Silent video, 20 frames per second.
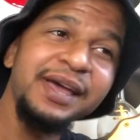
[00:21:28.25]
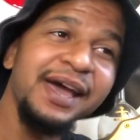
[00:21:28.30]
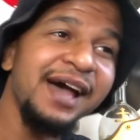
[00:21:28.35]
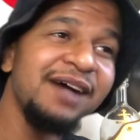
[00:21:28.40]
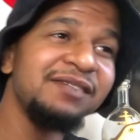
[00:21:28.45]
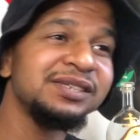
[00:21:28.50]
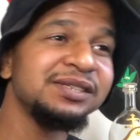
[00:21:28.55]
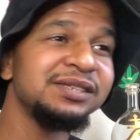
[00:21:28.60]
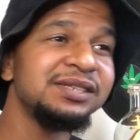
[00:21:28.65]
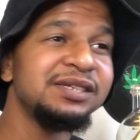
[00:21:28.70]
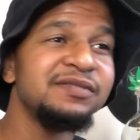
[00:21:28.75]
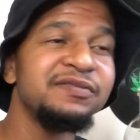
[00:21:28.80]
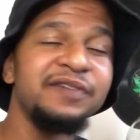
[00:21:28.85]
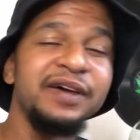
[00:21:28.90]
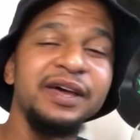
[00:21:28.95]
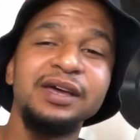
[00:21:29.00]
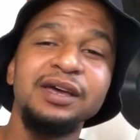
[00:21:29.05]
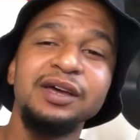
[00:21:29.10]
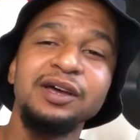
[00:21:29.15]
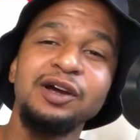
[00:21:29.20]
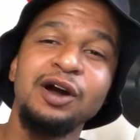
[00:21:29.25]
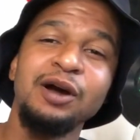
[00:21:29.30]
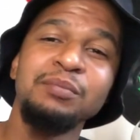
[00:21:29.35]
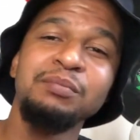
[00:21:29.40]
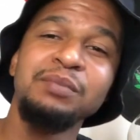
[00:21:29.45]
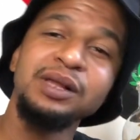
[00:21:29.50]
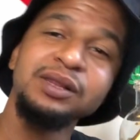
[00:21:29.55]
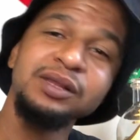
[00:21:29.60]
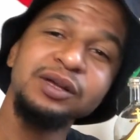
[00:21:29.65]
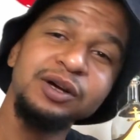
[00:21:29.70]
we have Zelina Vega and
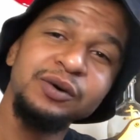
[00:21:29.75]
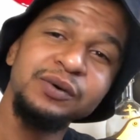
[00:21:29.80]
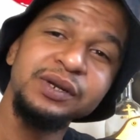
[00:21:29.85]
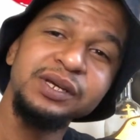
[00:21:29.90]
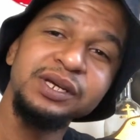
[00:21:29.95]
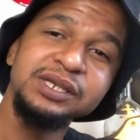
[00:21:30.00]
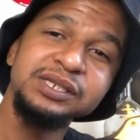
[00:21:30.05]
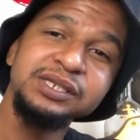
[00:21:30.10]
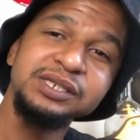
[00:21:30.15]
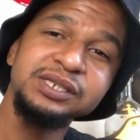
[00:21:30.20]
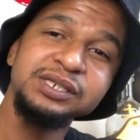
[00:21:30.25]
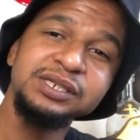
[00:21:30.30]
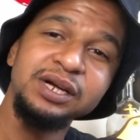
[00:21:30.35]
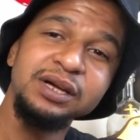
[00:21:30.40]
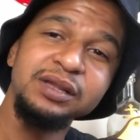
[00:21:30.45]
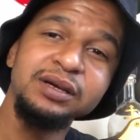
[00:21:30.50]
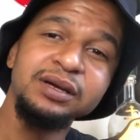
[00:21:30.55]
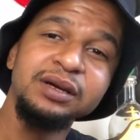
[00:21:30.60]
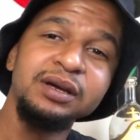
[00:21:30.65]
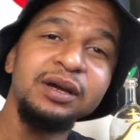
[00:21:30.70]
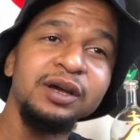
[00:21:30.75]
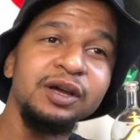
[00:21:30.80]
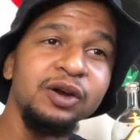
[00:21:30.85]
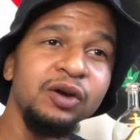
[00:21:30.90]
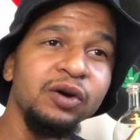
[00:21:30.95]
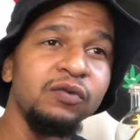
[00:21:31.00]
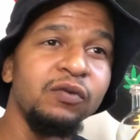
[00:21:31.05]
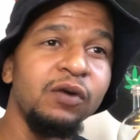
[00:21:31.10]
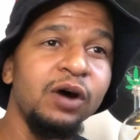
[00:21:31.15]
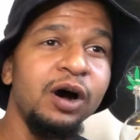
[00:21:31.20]
Carmella going against each other.
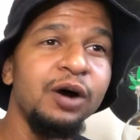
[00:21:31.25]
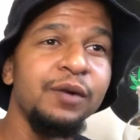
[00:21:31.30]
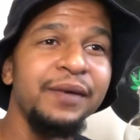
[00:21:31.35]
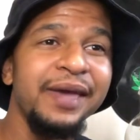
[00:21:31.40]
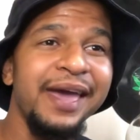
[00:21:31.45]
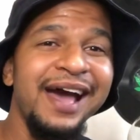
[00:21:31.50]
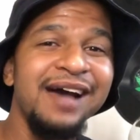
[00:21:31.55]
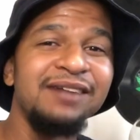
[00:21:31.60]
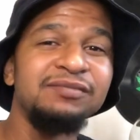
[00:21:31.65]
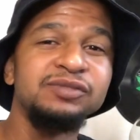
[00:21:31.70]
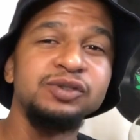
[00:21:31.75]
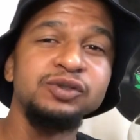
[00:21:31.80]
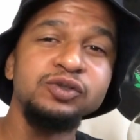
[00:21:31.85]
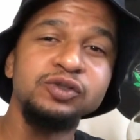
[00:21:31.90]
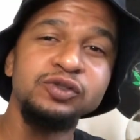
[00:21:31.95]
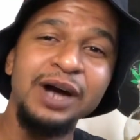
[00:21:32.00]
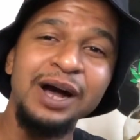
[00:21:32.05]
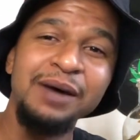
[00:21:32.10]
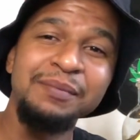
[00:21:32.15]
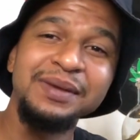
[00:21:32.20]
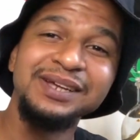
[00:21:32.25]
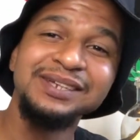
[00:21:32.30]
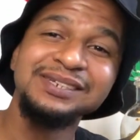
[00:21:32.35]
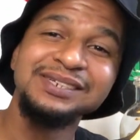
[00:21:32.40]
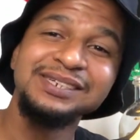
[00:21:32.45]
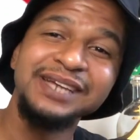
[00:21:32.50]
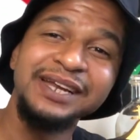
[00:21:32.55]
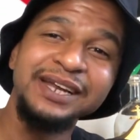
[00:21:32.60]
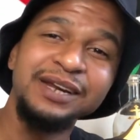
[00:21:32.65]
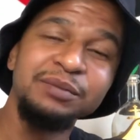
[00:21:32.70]
And on Raw, we have Doudrop
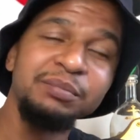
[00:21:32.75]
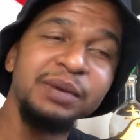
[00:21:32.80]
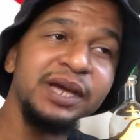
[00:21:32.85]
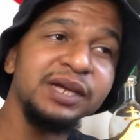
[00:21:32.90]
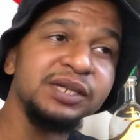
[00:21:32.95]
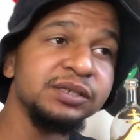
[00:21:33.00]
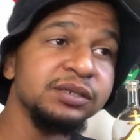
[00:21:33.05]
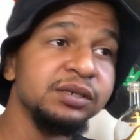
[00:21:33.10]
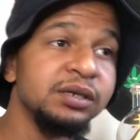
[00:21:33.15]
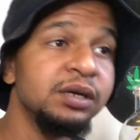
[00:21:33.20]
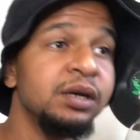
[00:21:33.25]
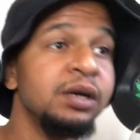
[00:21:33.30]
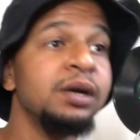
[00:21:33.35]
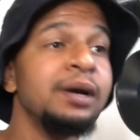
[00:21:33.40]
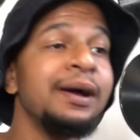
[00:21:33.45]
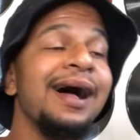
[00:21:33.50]
and Shayna Baszler.